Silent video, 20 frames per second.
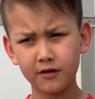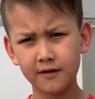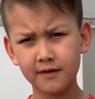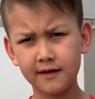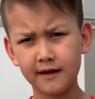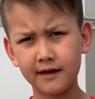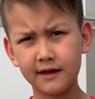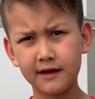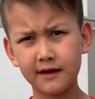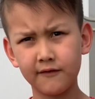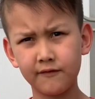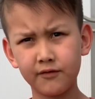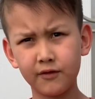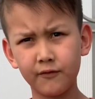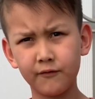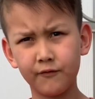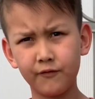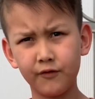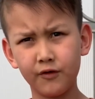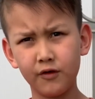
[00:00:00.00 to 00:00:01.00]
because I give them
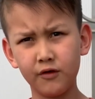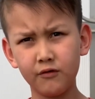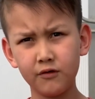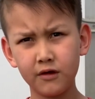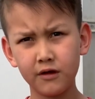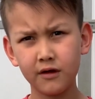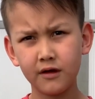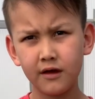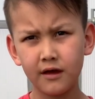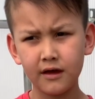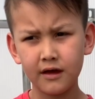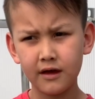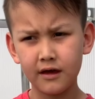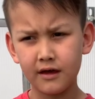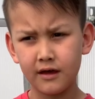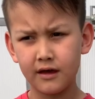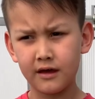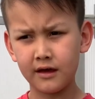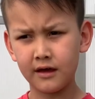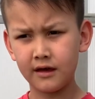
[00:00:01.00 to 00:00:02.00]
food
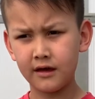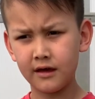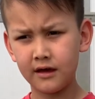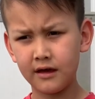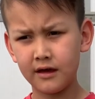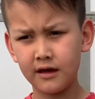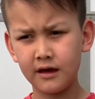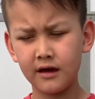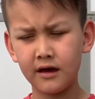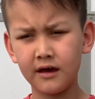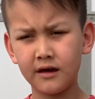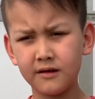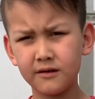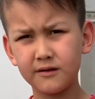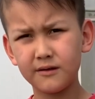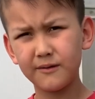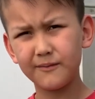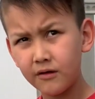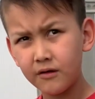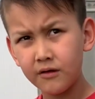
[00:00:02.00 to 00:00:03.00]
and
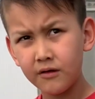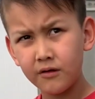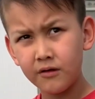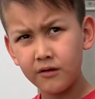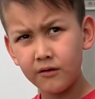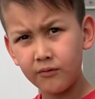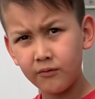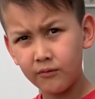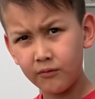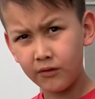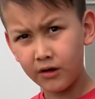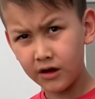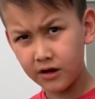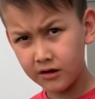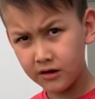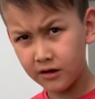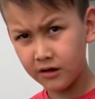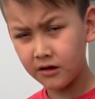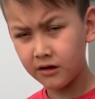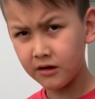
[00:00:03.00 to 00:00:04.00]

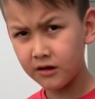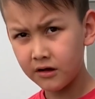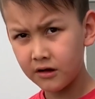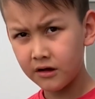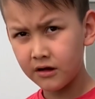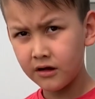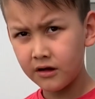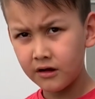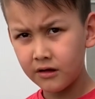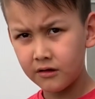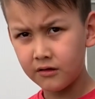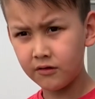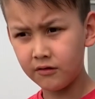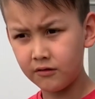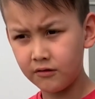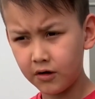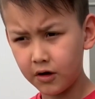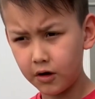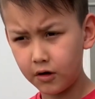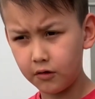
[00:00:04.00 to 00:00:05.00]
water to
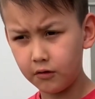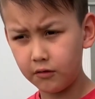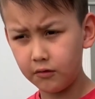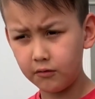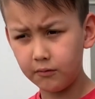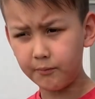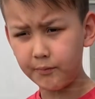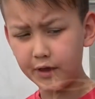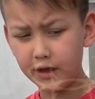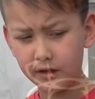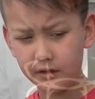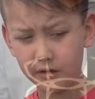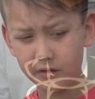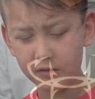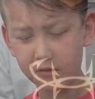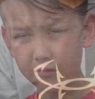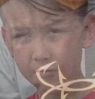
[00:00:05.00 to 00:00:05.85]
grow bigger.